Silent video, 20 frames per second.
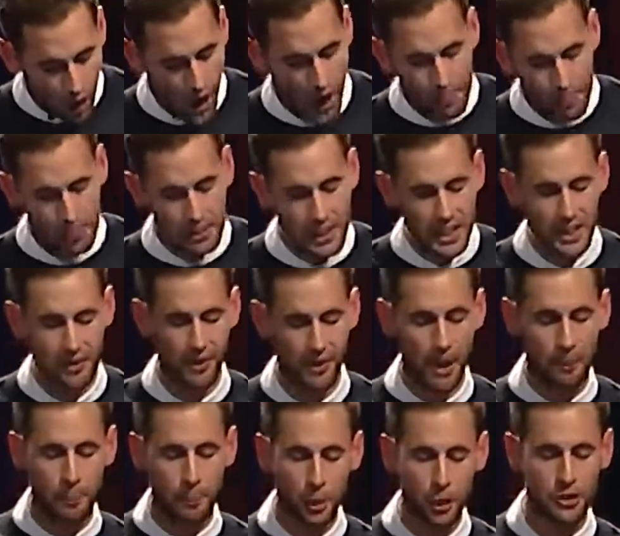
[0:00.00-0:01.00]
I
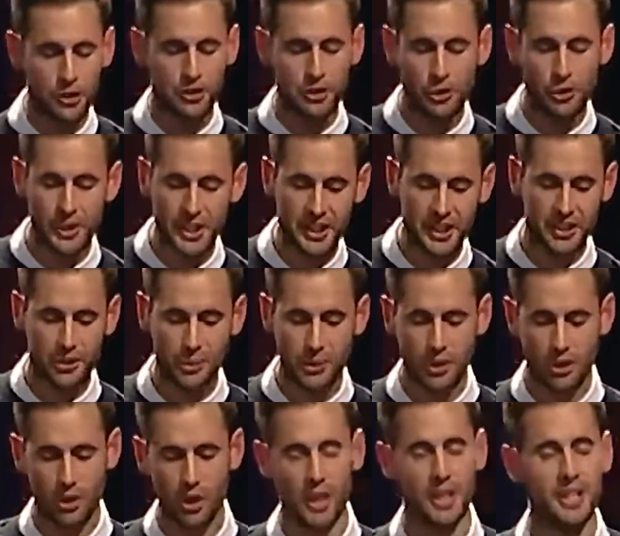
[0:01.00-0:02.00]
believe a personal
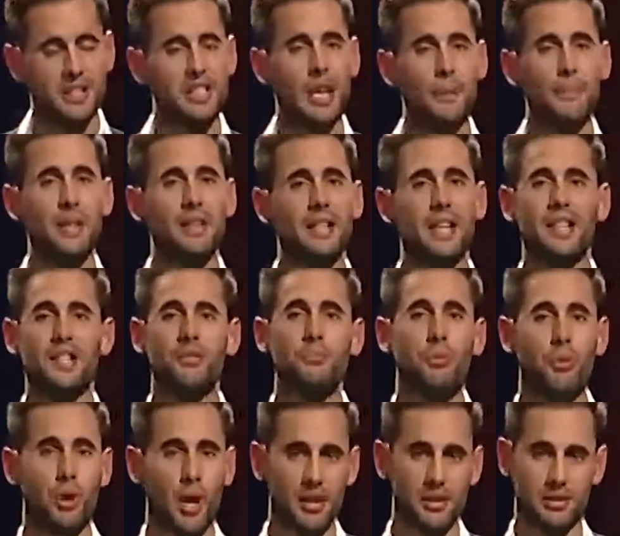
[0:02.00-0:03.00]
history with God is something that
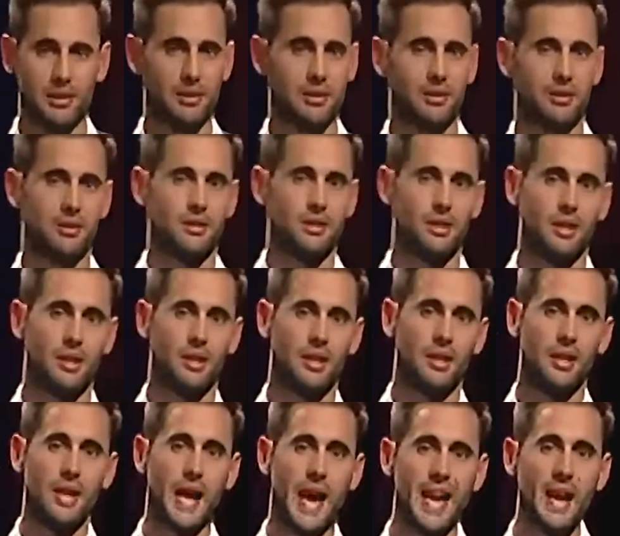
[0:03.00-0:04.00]
is priceless.
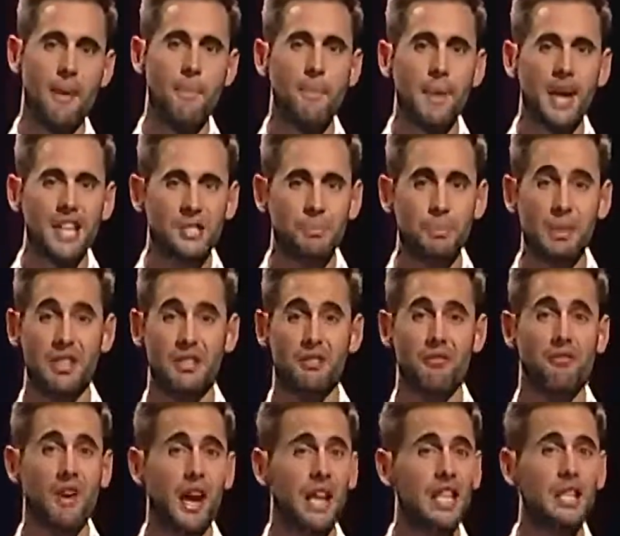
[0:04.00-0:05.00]
And it must be
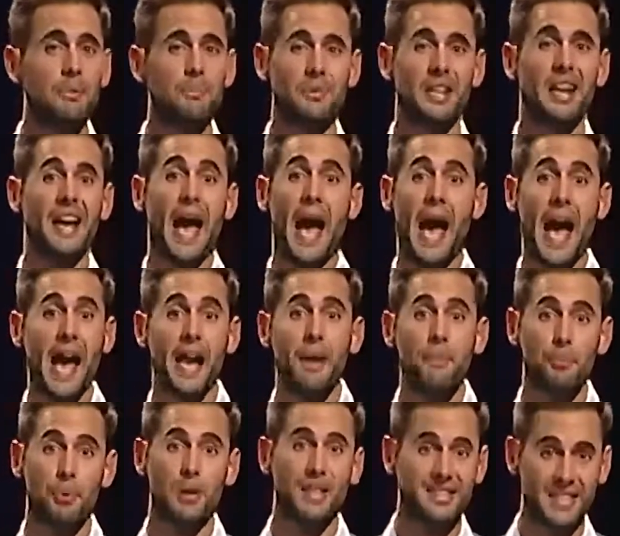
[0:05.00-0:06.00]
developed
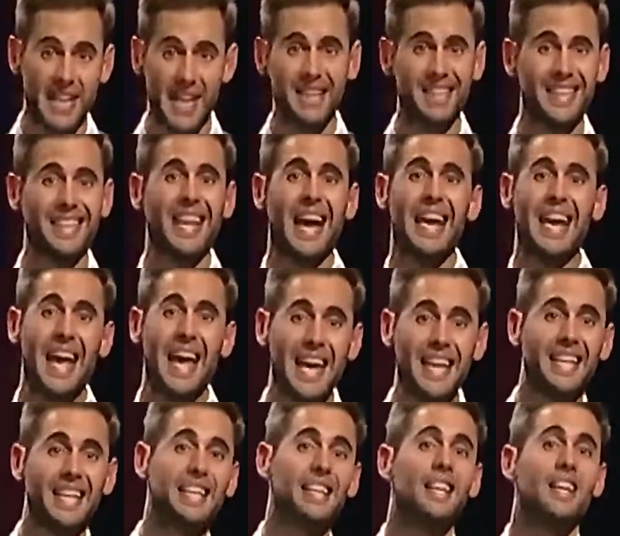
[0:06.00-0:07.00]
and protected at
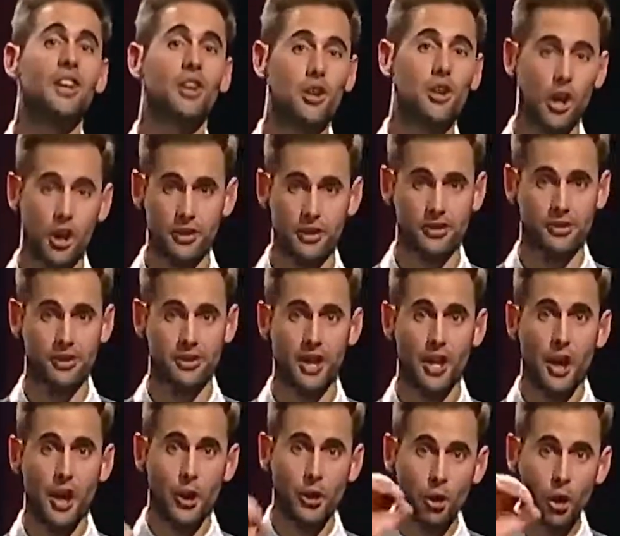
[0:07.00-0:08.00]
any cost.
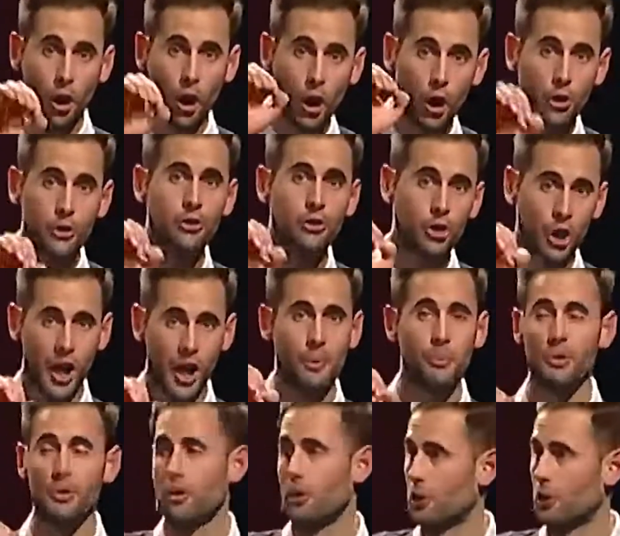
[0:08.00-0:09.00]
your own
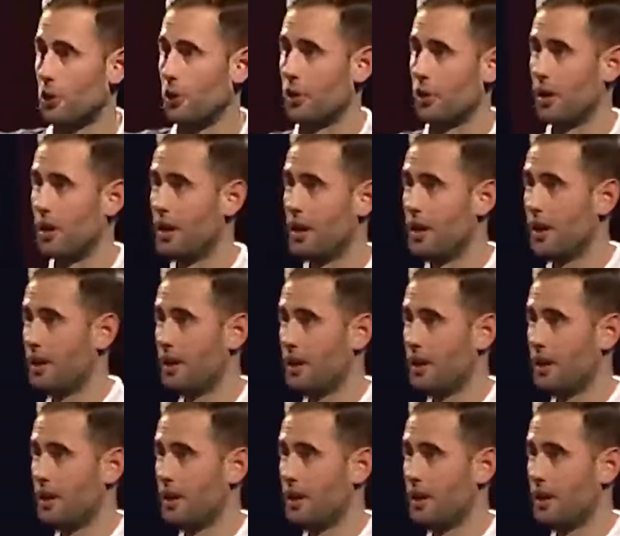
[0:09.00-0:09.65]
time with the Lord